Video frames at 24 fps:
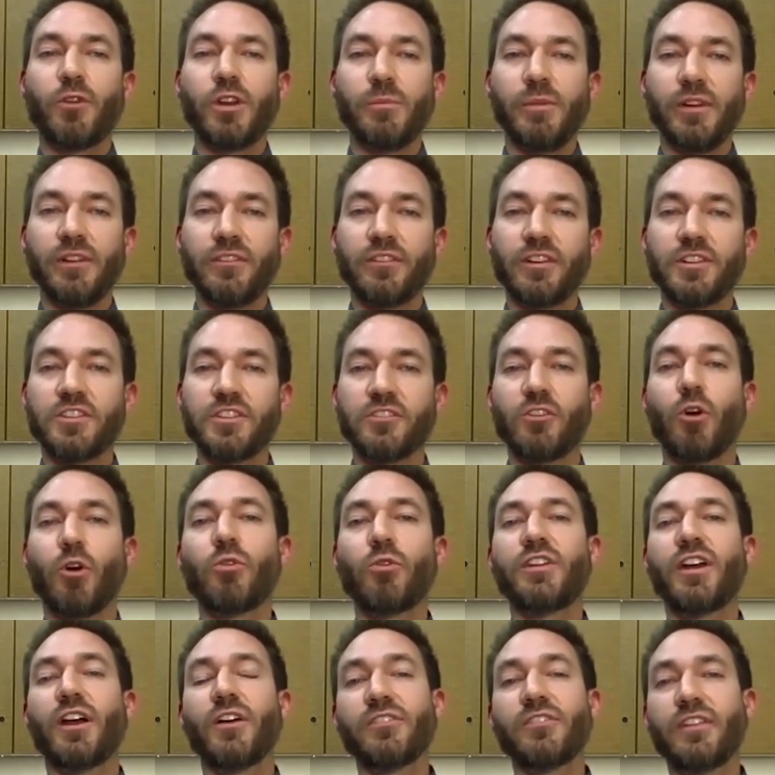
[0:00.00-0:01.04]
freebies such as
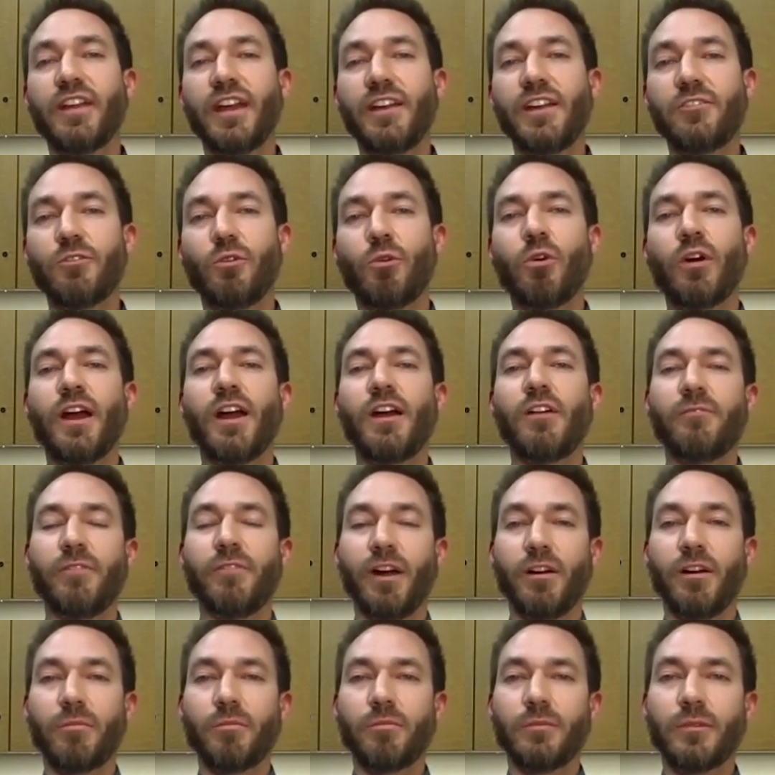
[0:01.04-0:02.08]
hotel stays or
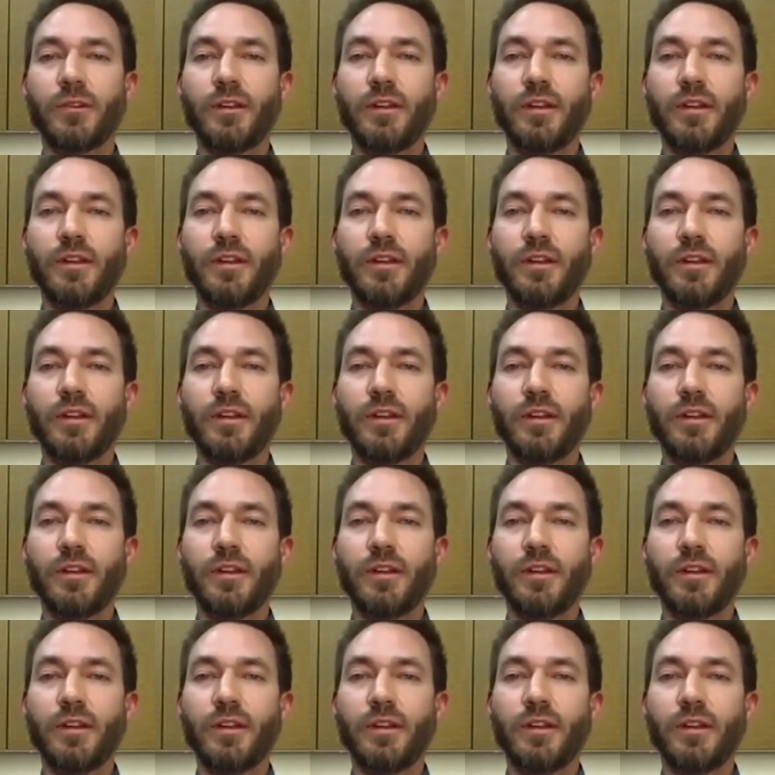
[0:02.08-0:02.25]
airfare.